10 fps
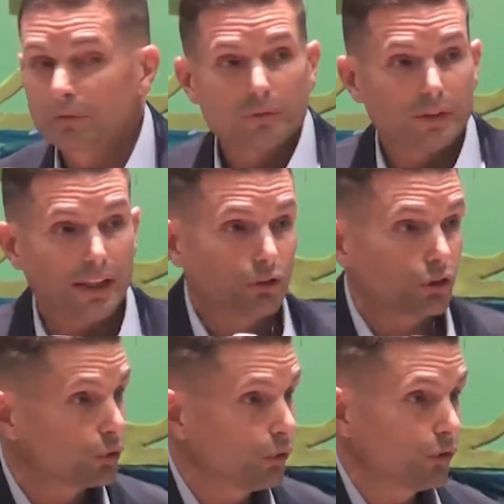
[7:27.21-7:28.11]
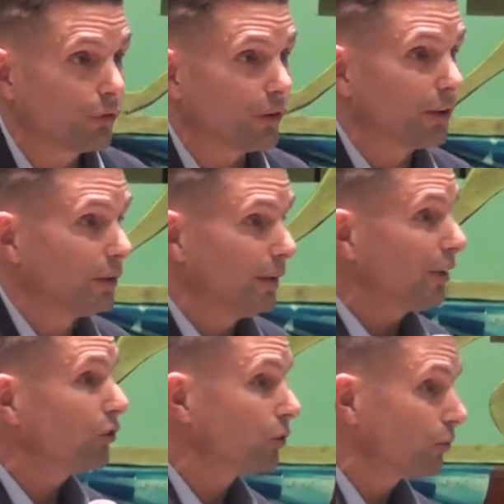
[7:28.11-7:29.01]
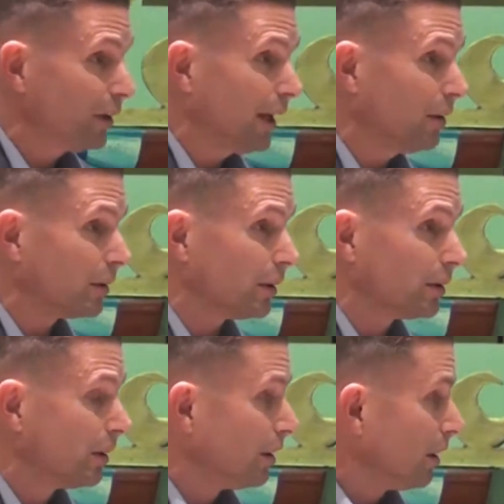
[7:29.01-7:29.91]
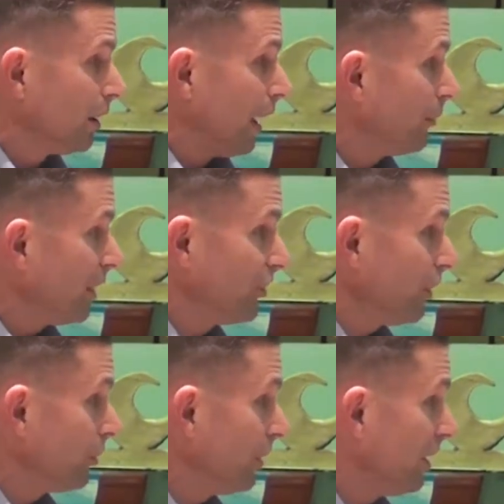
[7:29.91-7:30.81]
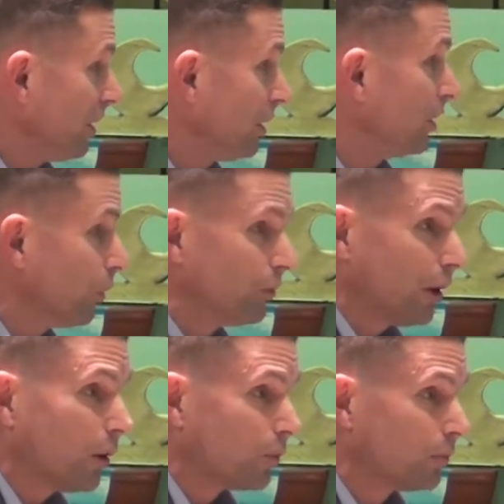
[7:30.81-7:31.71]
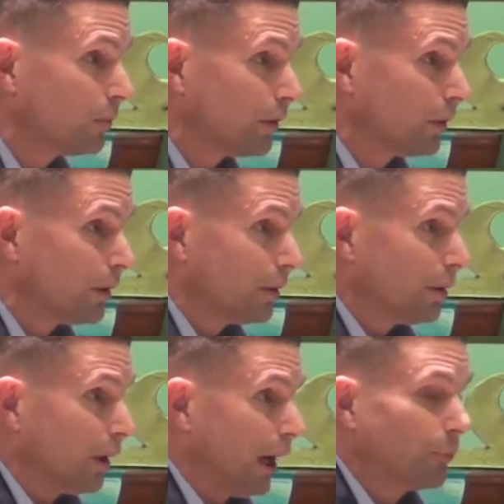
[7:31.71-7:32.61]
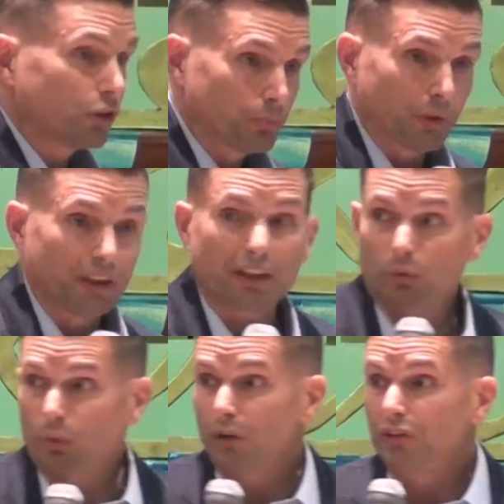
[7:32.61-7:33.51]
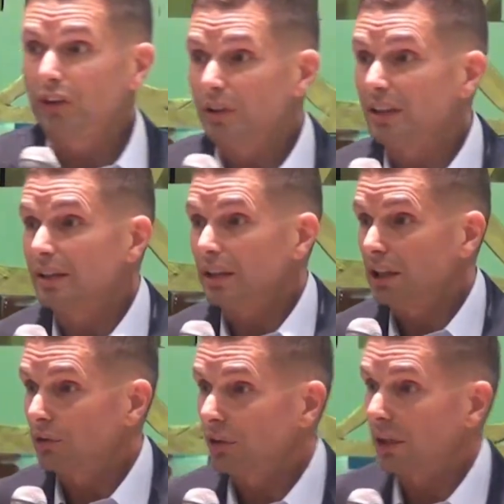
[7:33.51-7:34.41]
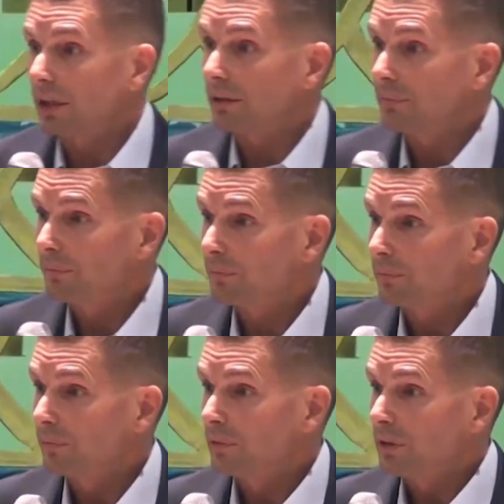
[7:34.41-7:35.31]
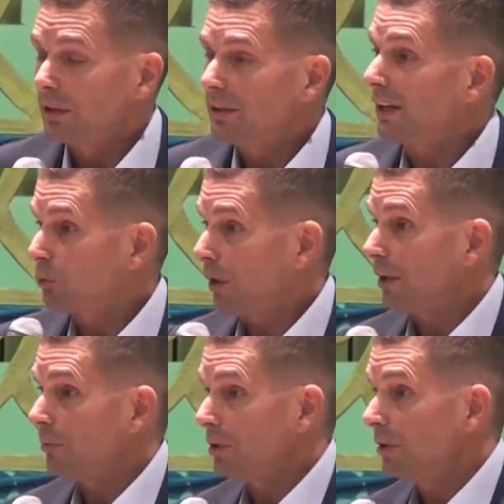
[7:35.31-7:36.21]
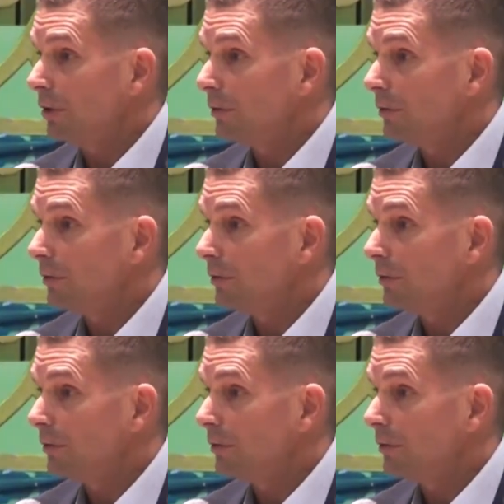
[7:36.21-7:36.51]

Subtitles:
That's the truth of it. That's the reality. I'm not telling you anything you don't know. I'm just putting in the words that you needed to hear today. That's why I'm here.